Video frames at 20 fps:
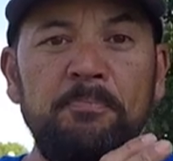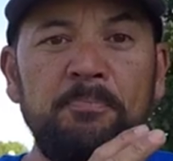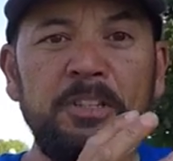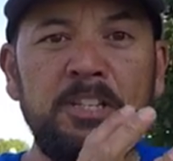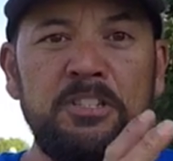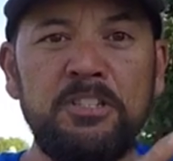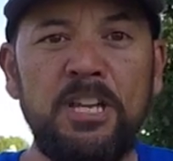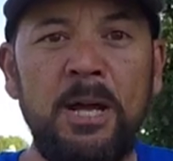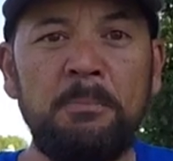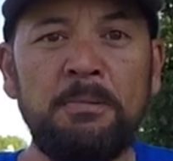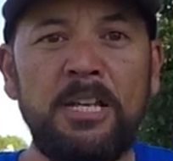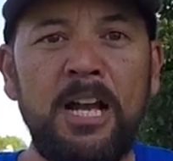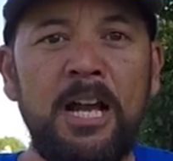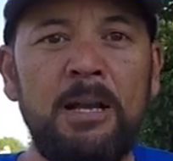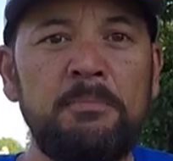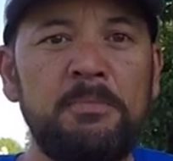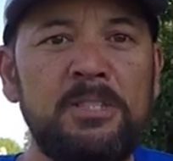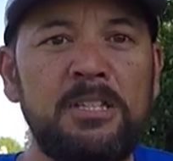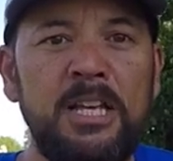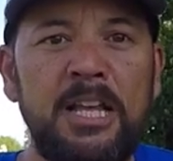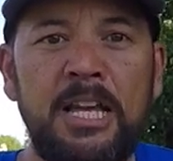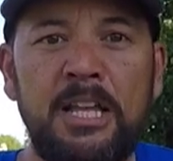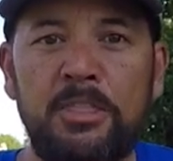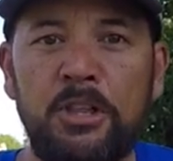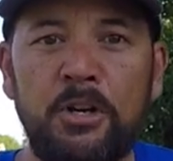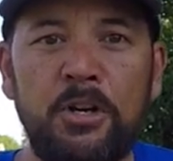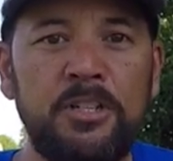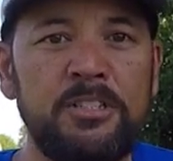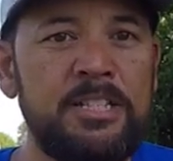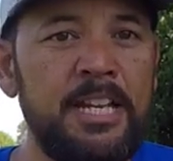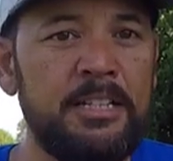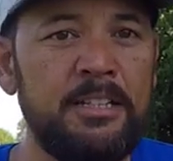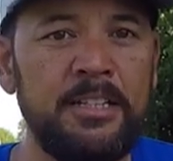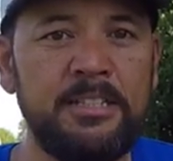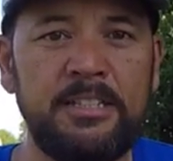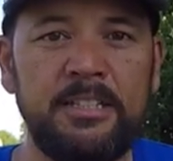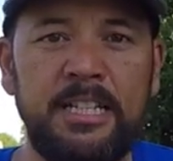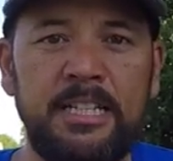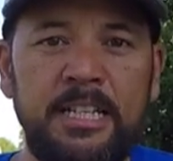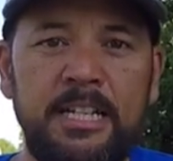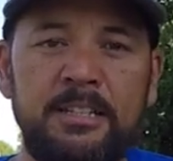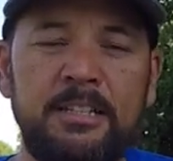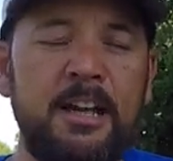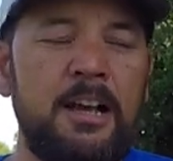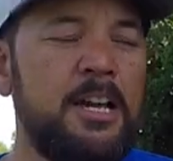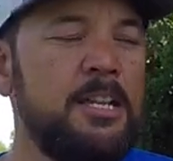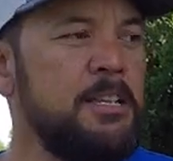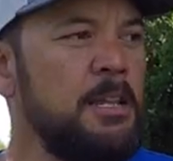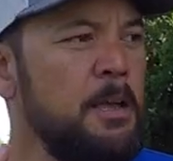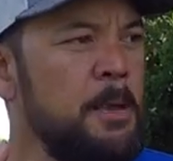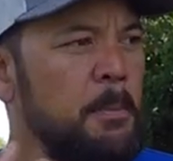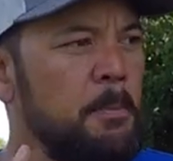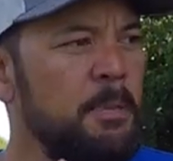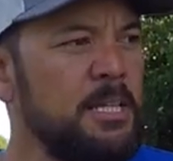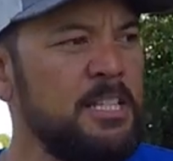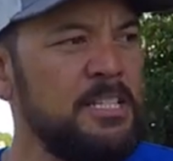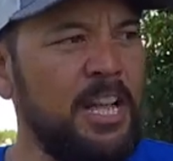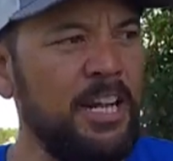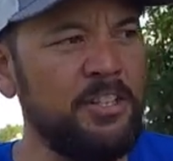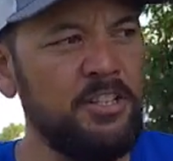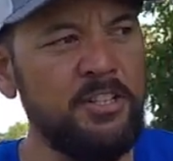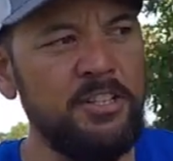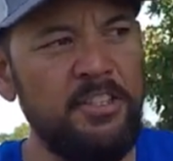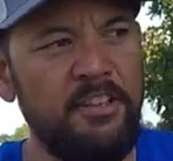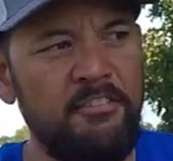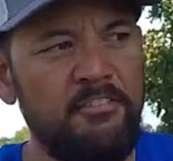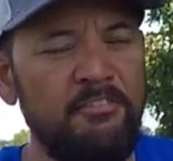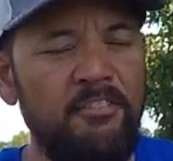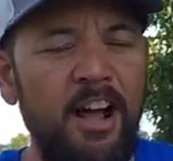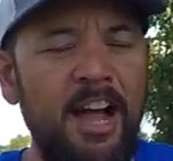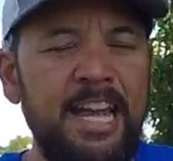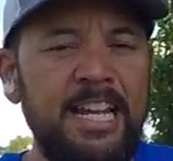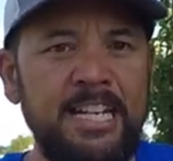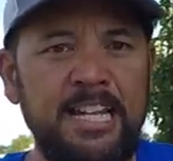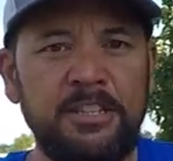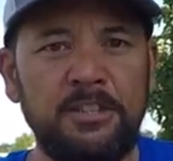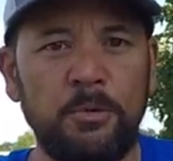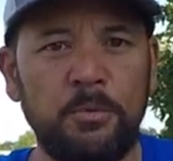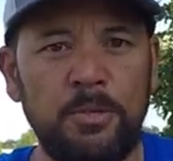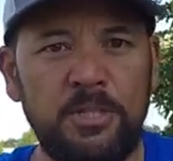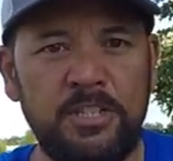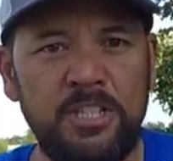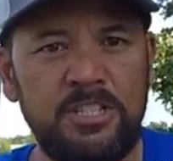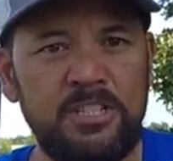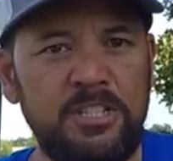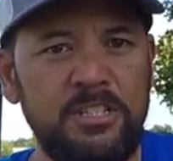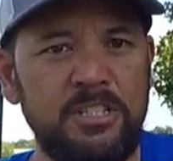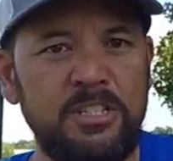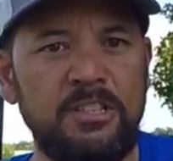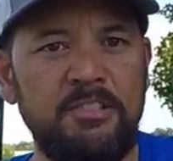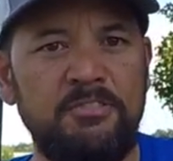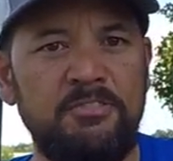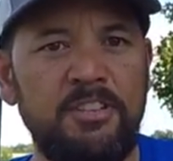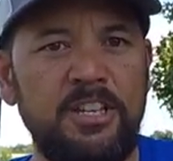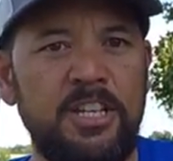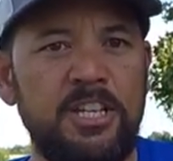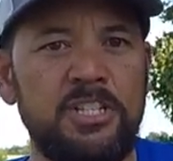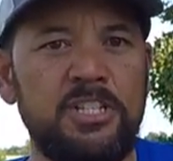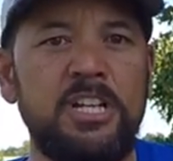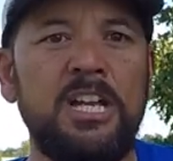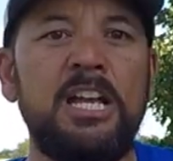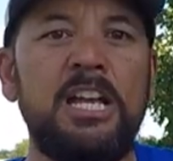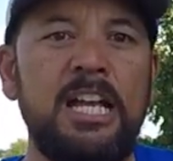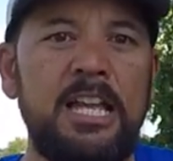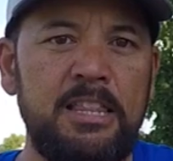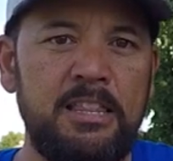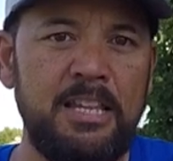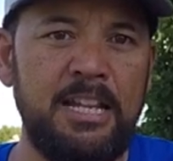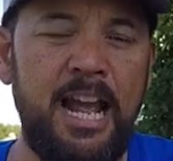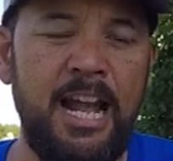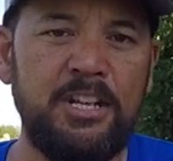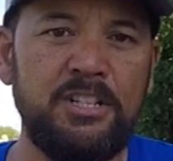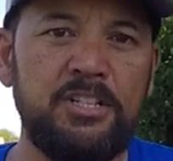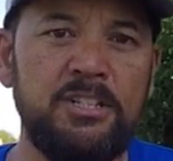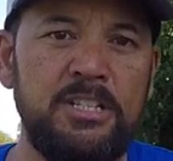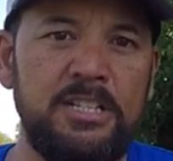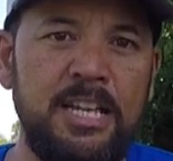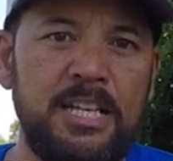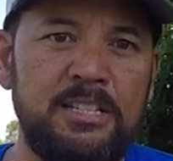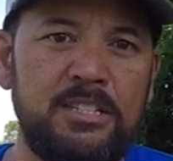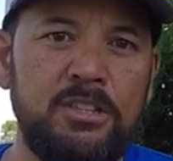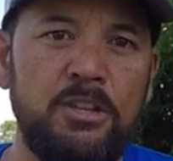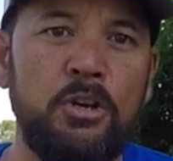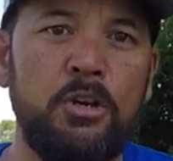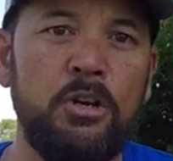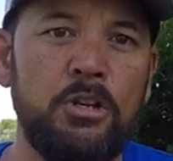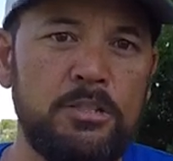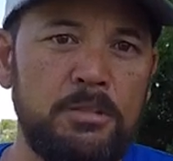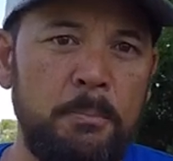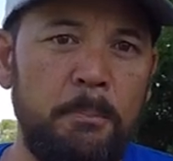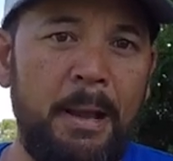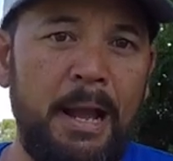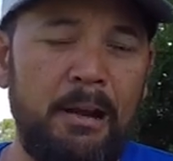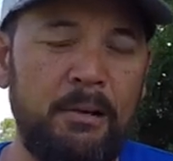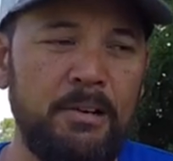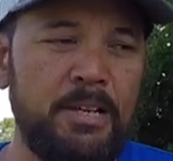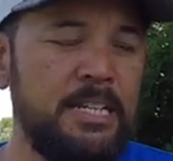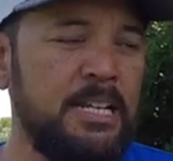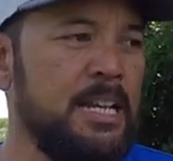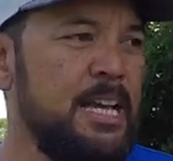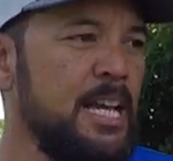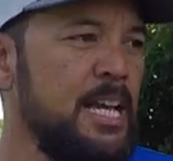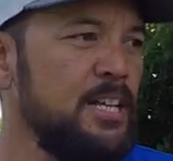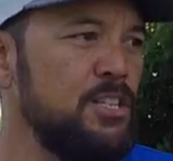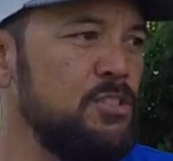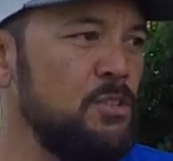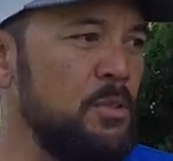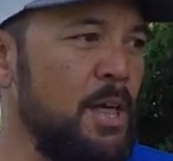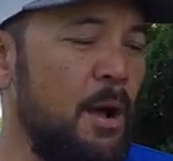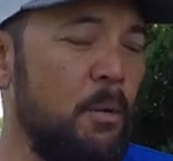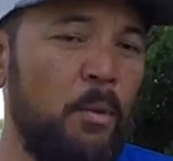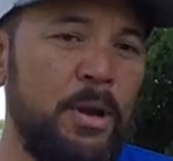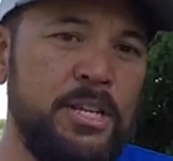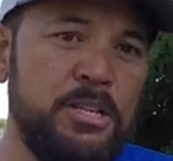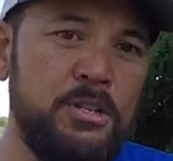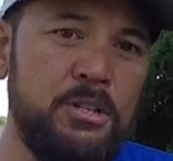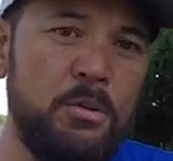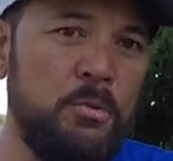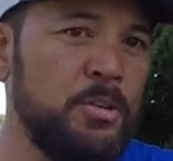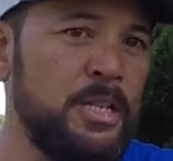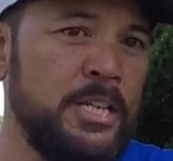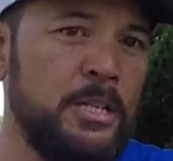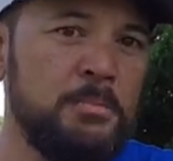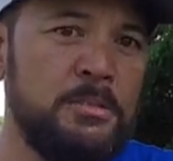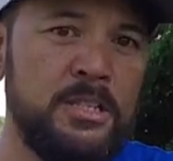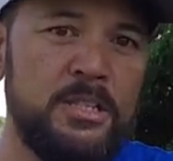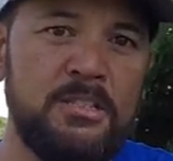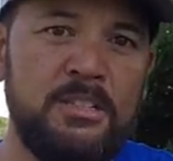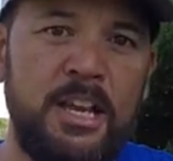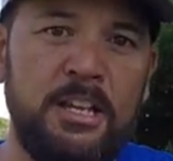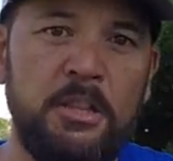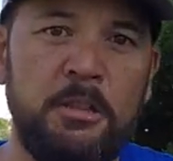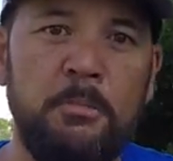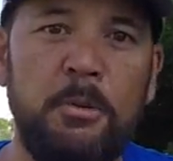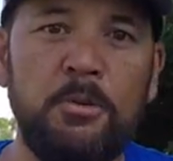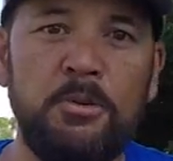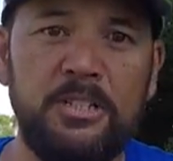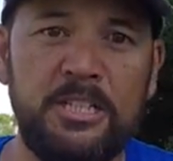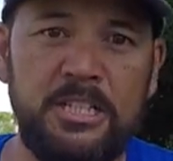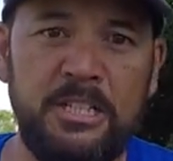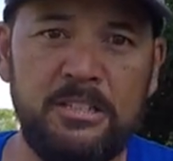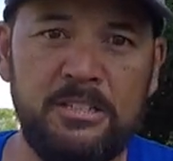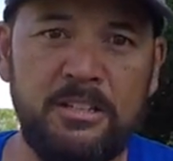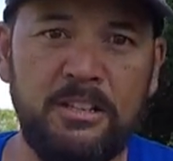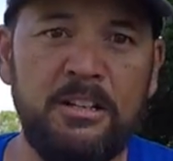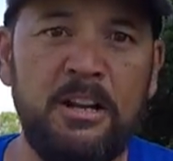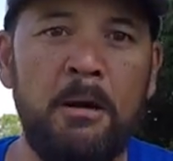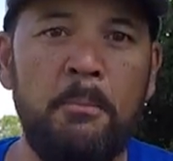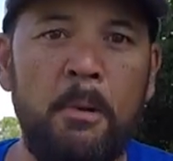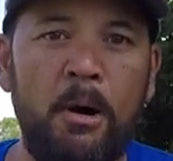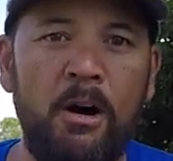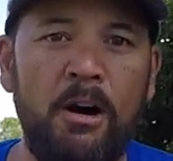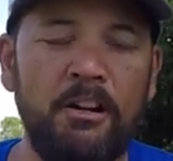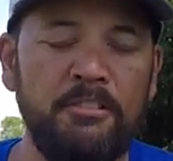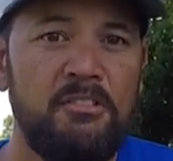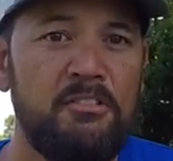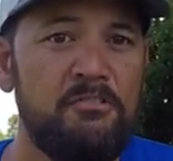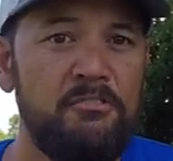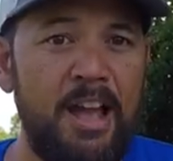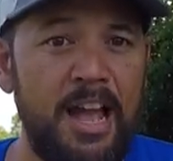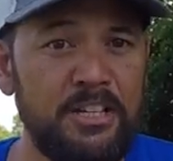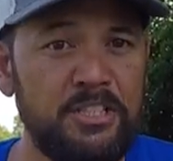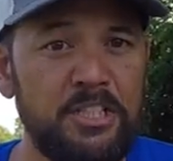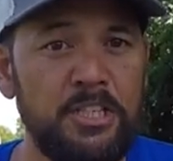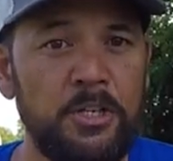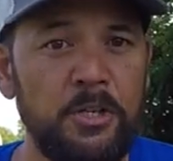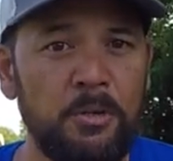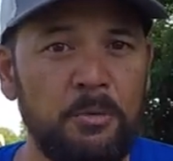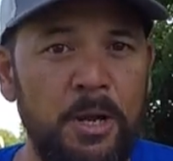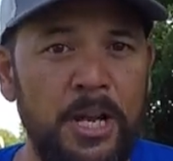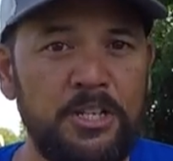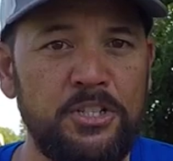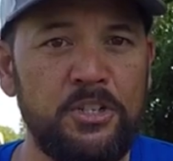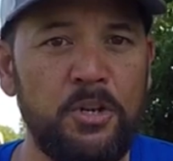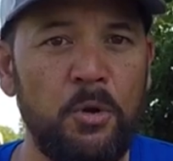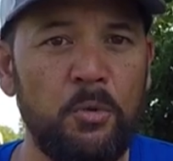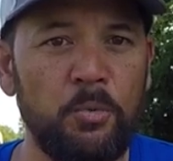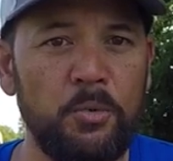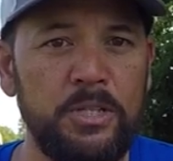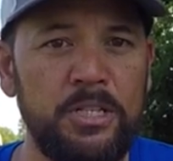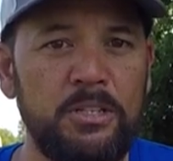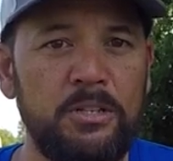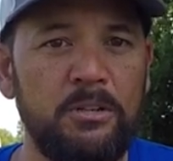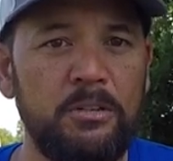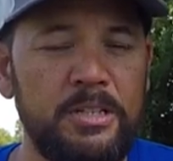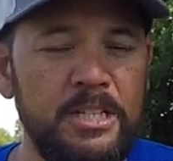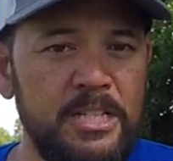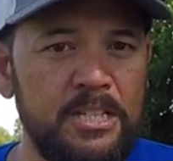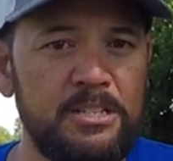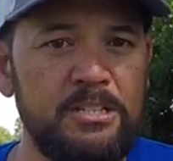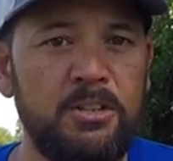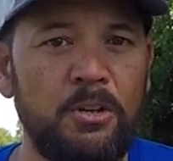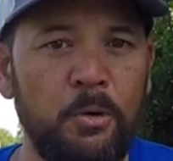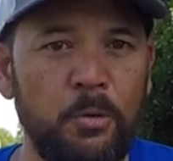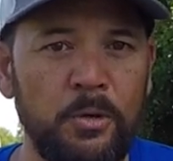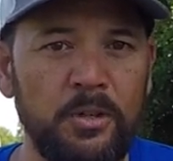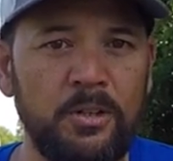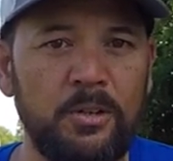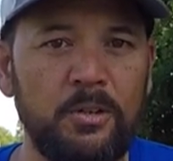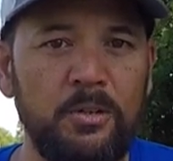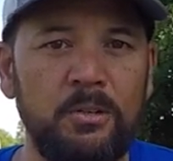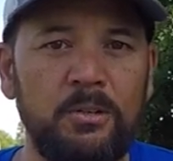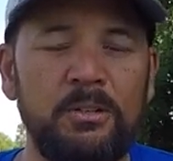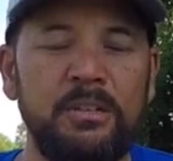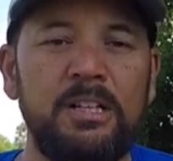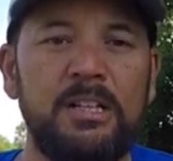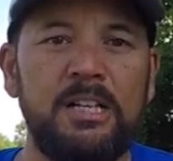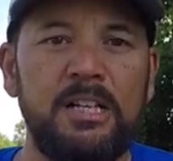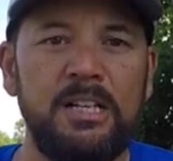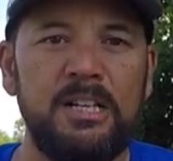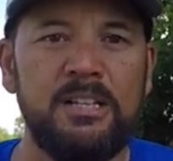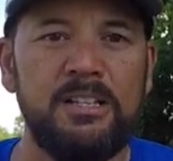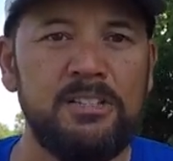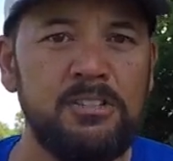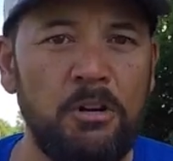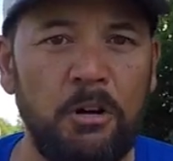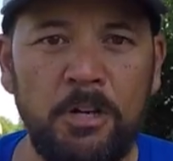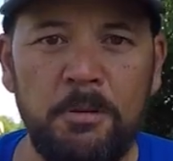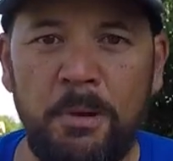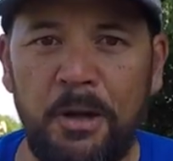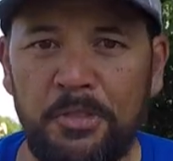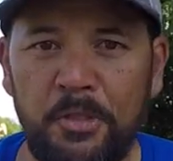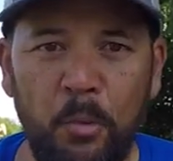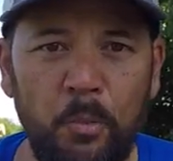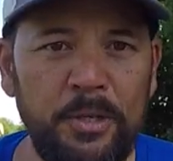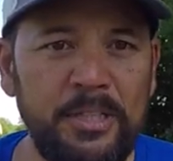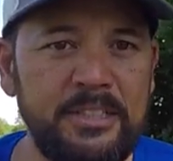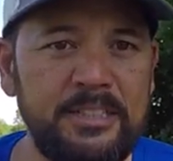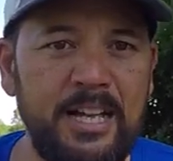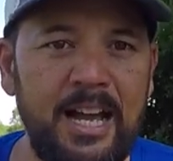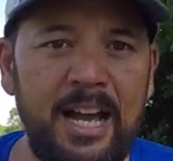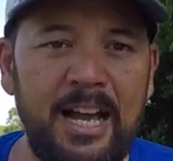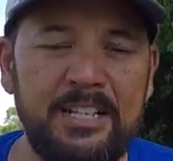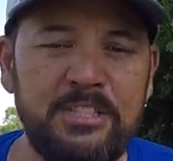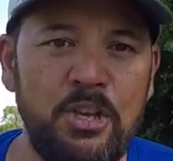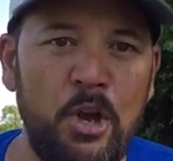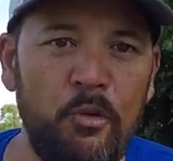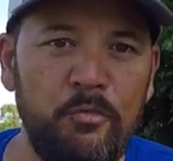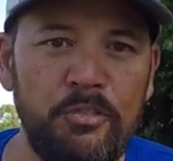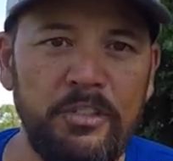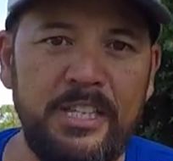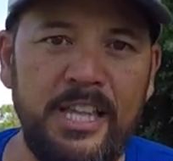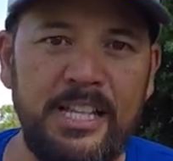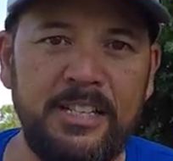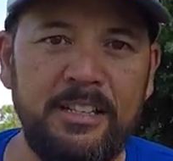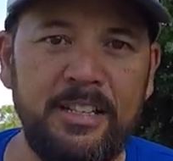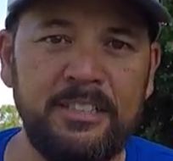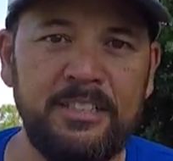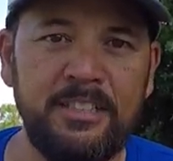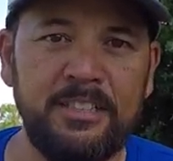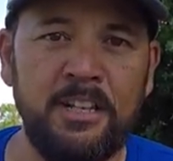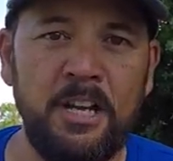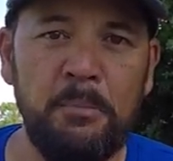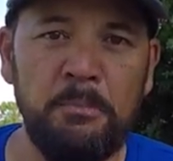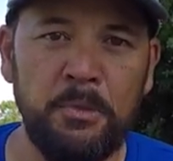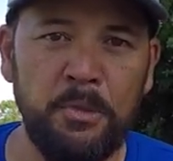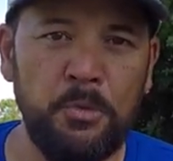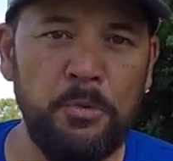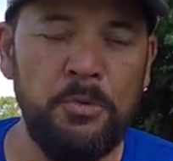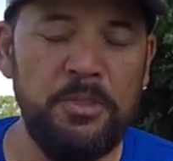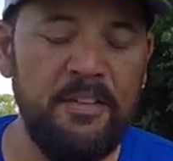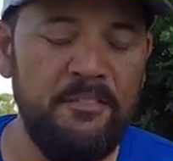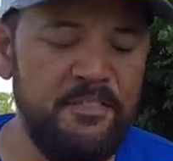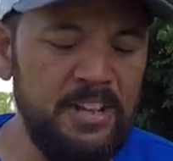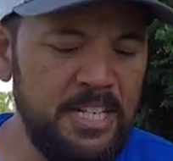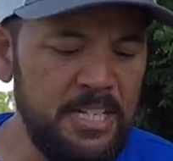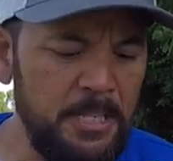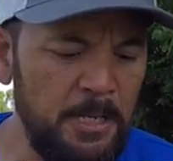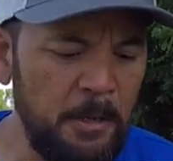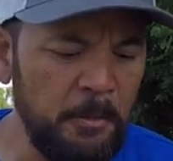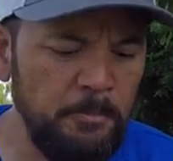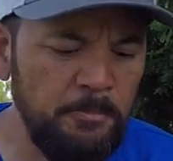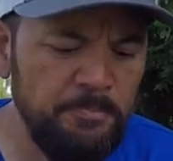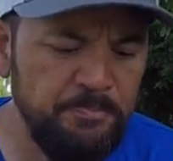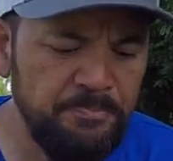Sometimes the hook set doesn't get it done, but it's actually the fight and the resistance of the fish that actually gets the hooks buried. So that way you don't get him to the side of the boat and he doesn't come off. Fast gear ratio reel is critical. Sorry about the wind, guys. Hopefully that doesn't come through in the video.